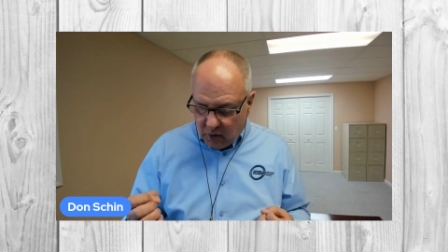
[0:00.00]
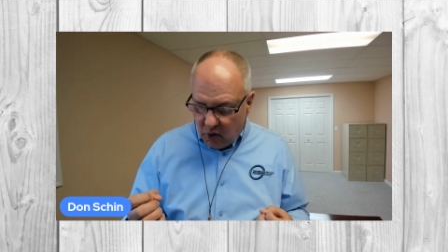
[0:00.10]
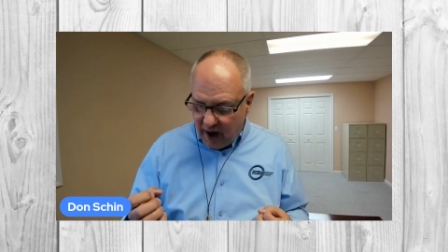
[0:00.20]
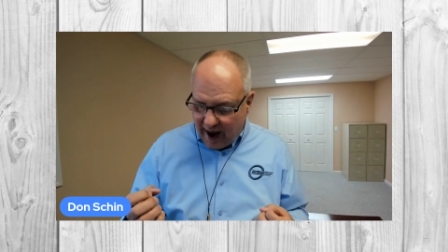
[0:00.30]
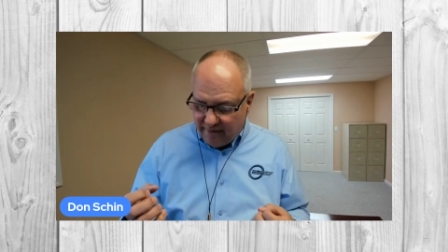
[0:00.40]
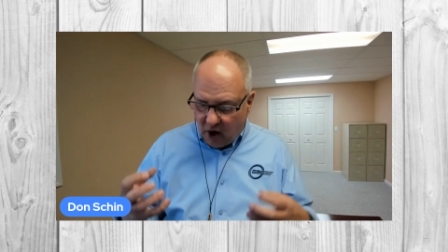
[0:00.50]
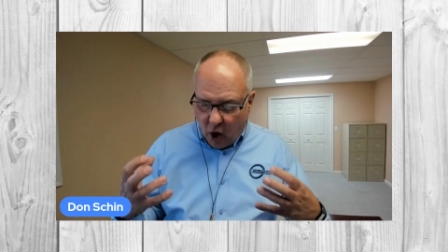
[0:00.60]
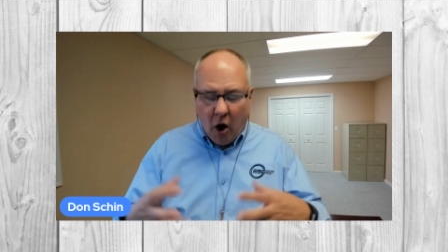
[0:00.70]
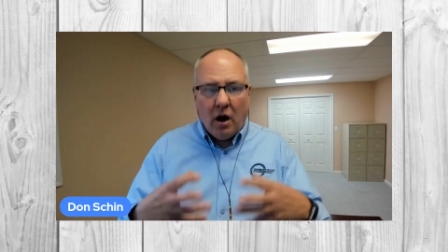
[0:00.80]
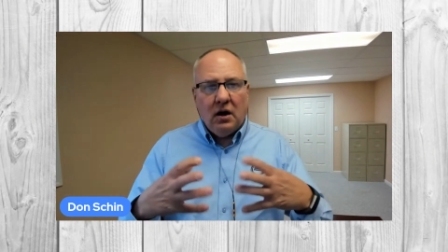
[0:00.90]
will have
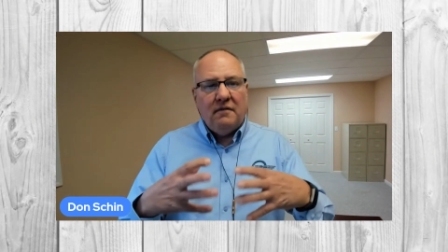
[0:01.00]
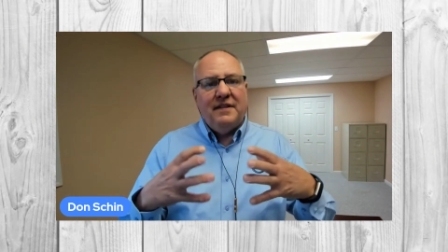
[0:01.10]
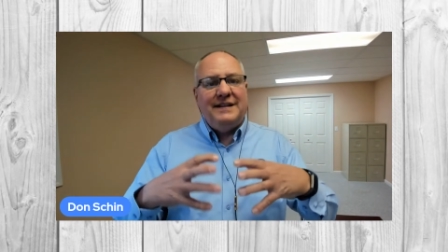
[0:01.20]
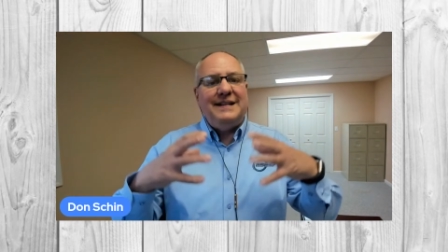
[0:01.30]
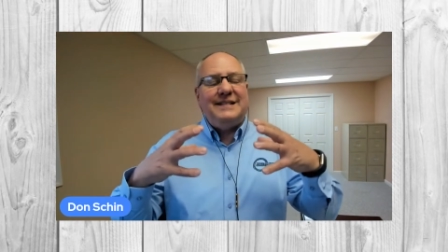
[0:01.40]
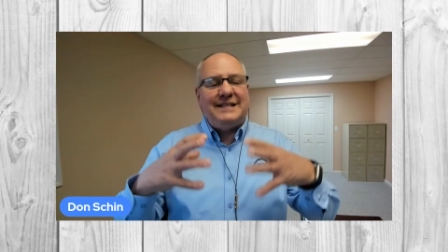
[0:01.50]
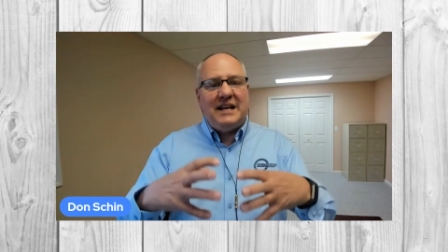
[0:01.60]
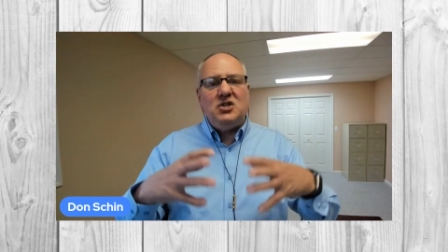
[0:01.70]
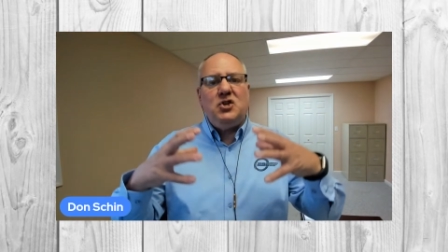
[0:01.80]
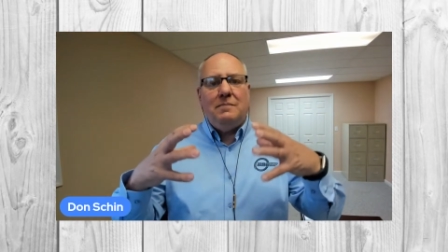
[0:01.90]
all of the
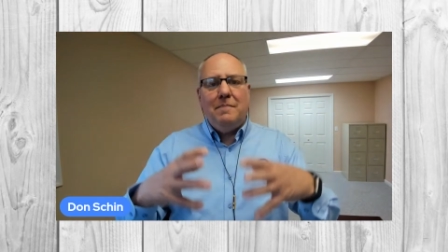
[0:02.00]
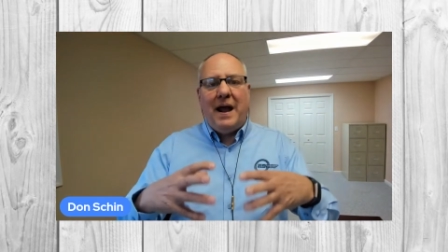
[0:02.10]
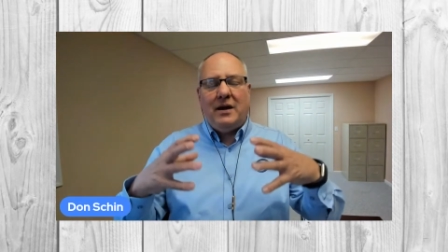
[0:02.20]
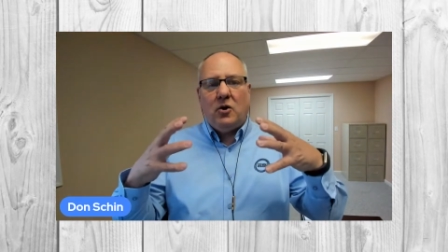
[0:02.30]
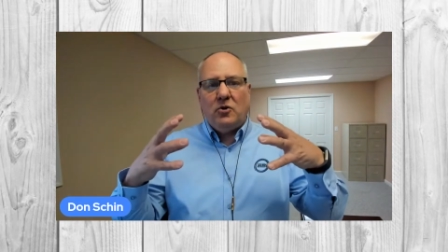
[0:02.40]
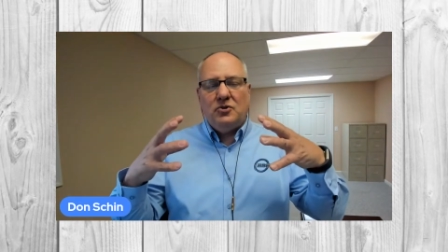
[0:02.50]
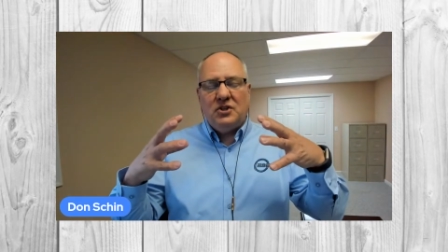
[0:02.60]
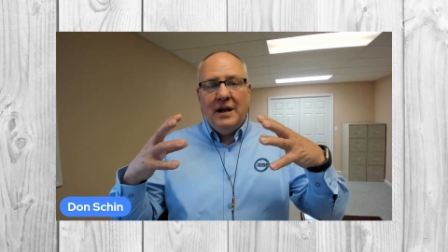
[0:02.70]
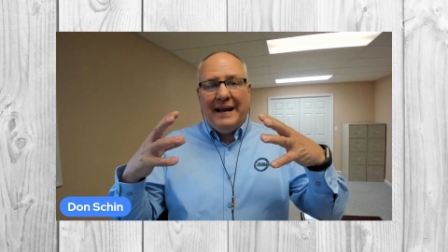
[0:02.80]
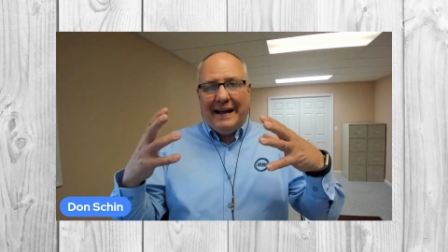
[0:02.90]
decision
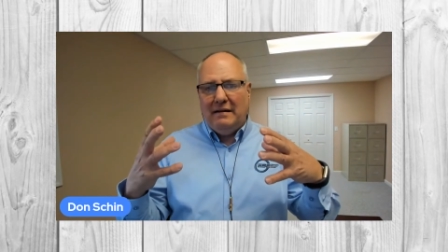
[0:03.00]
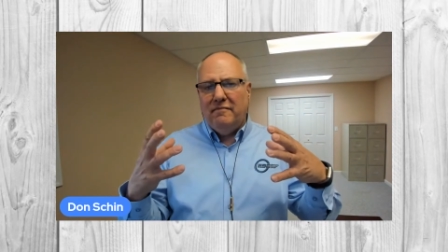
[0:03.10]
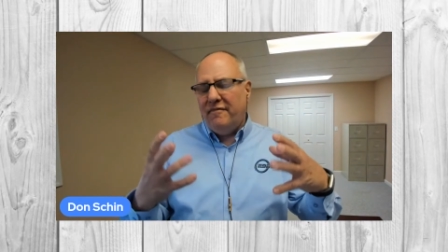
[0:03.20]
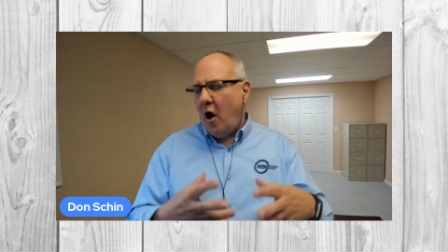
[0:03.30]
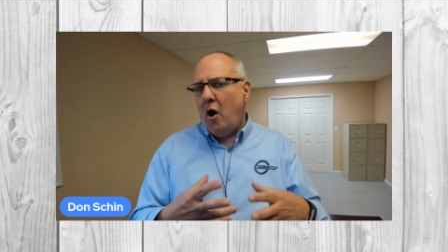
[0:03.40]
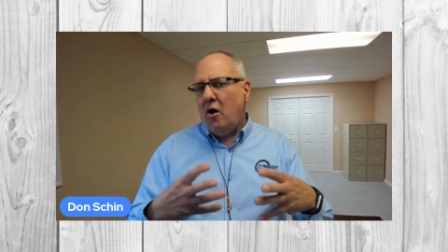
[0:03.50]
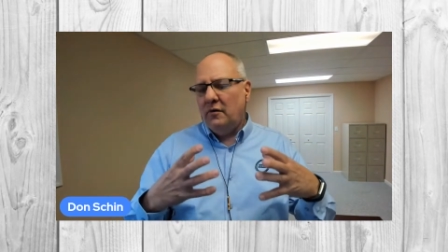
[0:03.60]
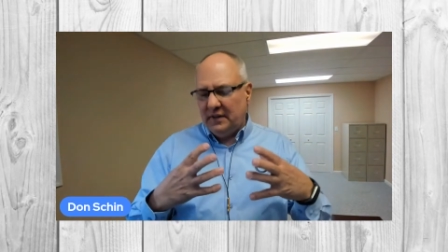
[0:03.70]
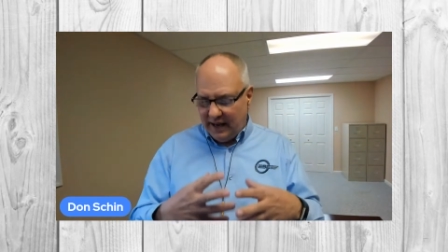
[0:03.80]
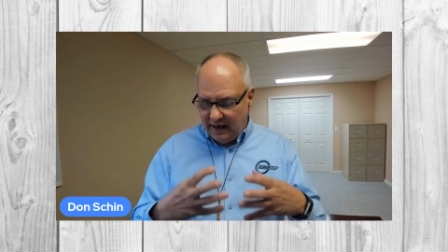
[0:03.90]
makers
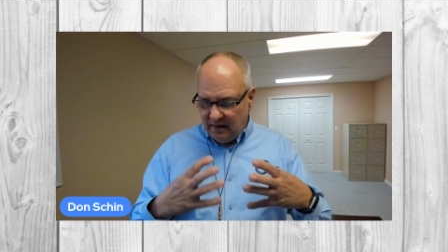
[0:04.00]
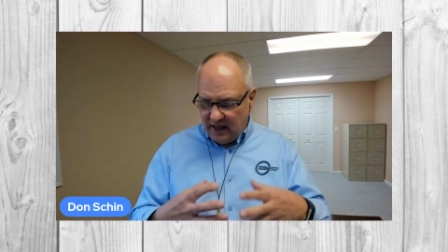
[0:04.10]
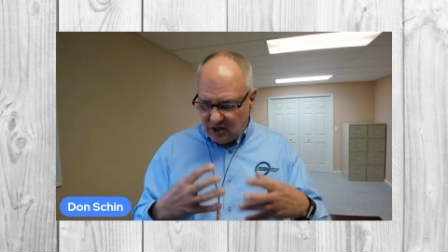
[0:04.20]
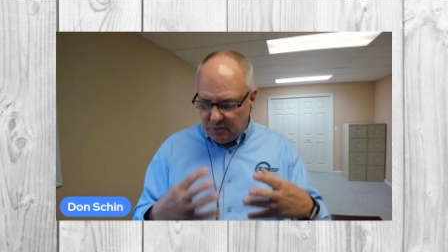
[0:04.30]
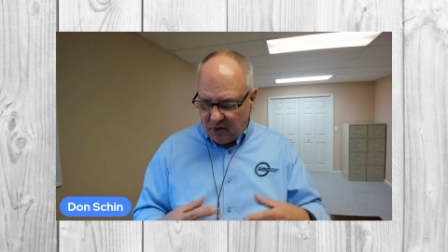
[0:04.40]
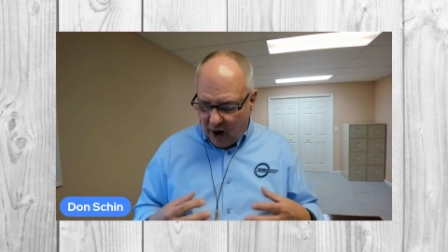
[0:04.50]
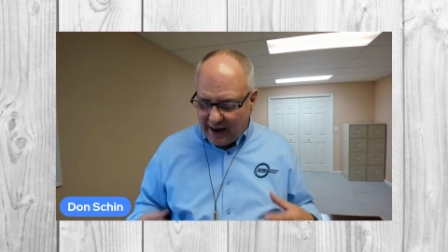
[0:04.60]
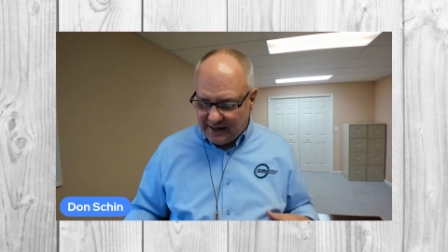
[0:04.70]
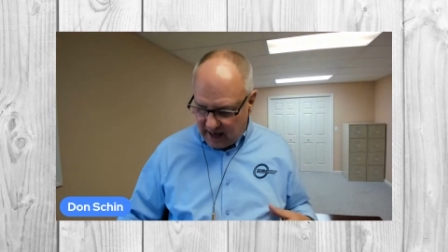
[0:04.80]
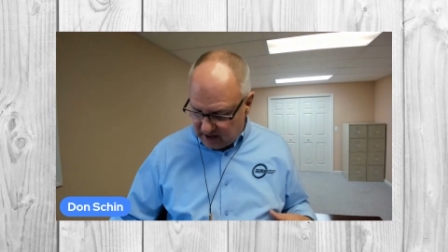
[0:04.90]
involved in this
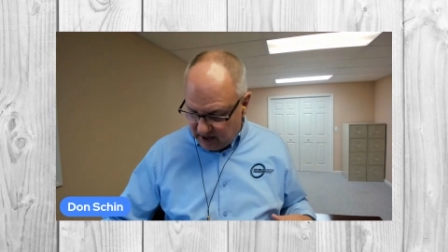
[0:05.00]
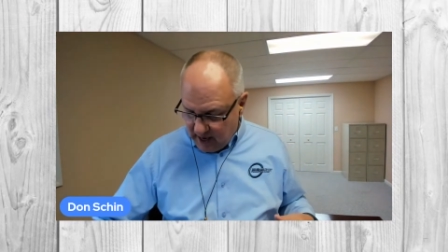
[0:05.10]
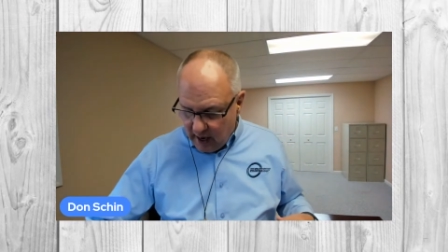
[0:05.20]
process.